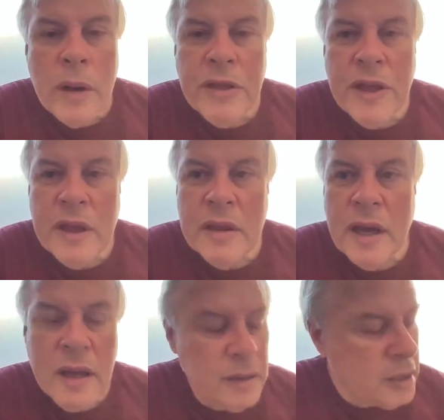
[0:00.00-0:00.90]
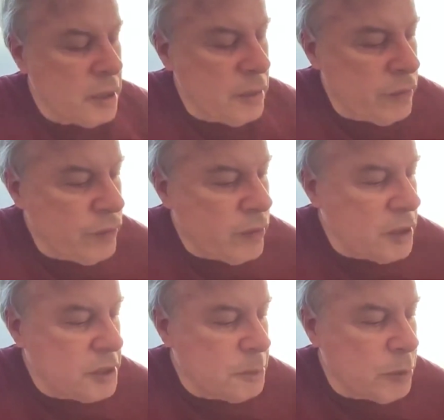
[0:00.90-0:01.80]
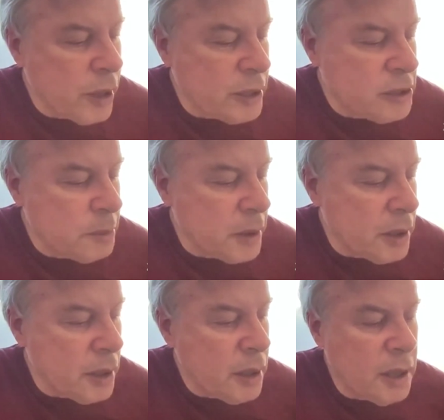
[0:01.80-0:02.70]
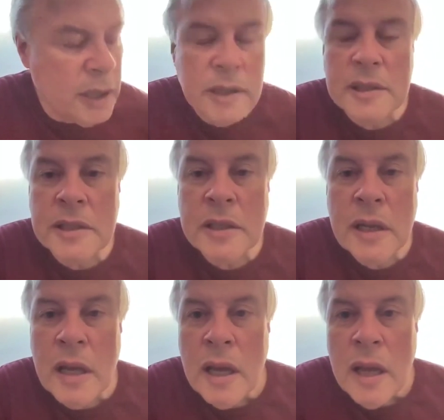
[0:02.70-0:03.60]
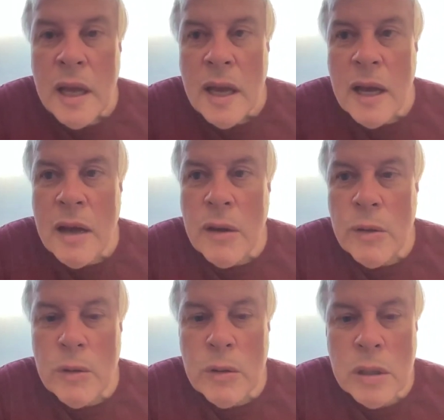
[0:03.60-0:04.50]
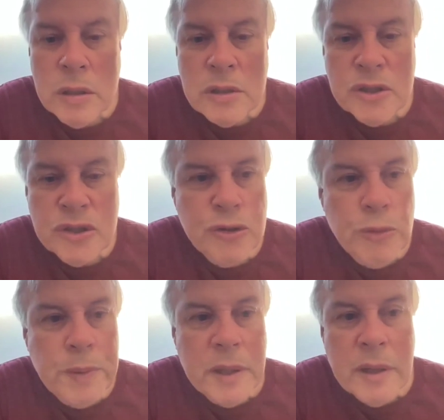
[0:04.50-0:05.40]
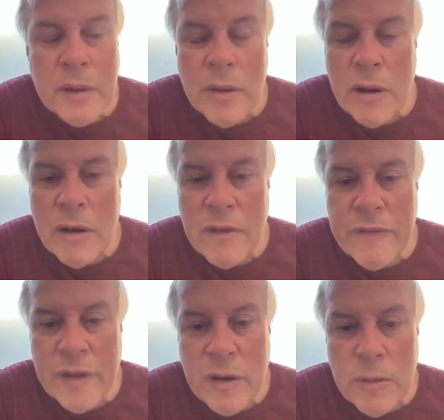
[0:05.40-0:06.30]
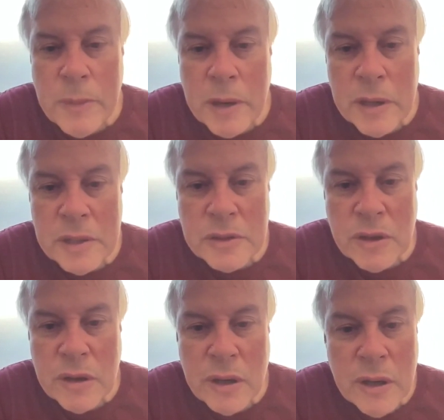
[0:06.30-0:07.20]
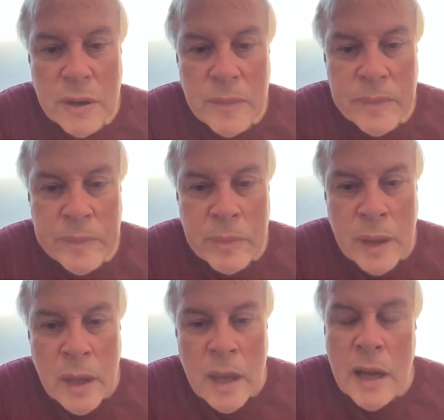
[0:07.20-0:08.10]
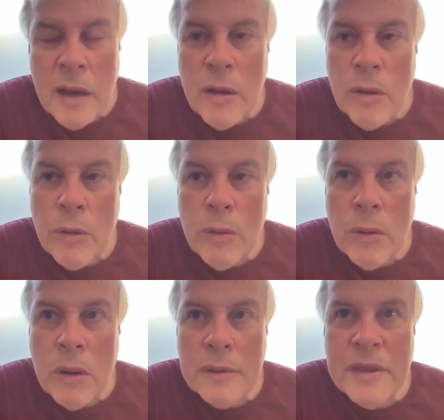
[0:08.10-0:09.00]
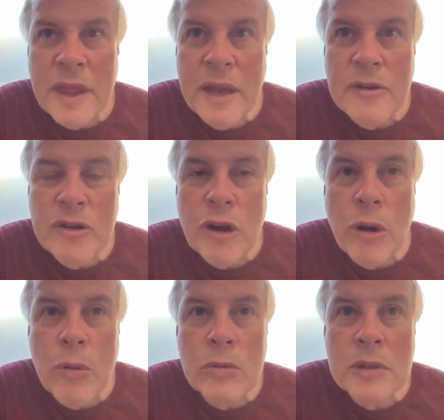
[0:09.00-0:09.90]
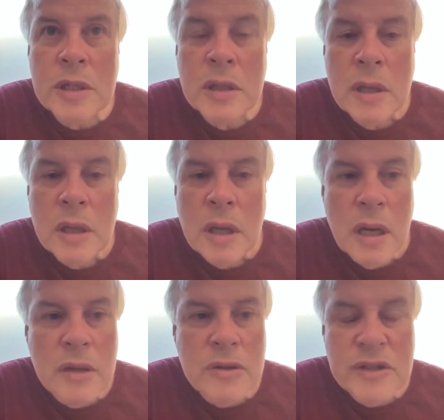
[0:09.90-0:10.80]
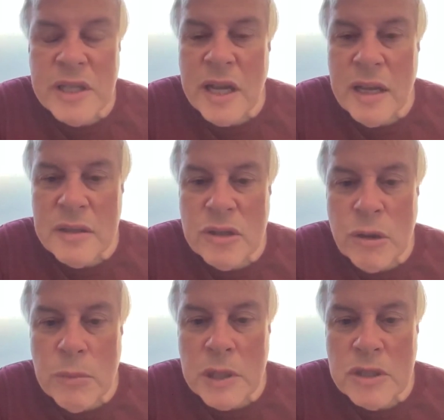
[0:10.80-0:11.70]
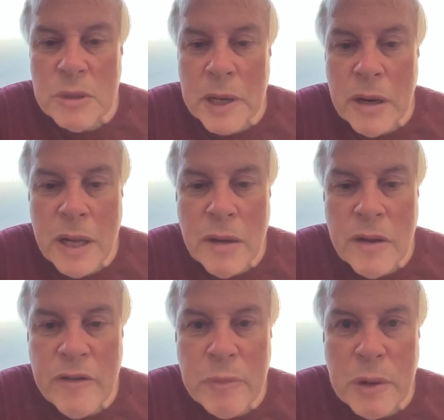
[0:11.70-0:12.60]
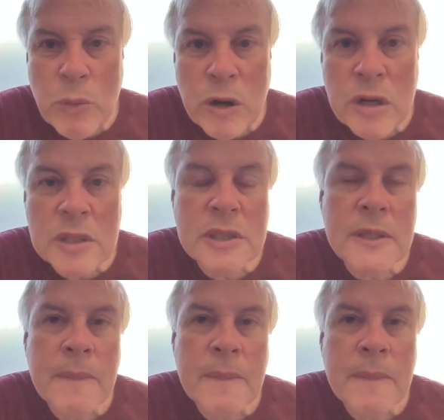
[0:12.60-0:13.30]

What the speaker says: thing that really surprised me is how stupid our fellow Americans are, how they don't understand so much about how government works,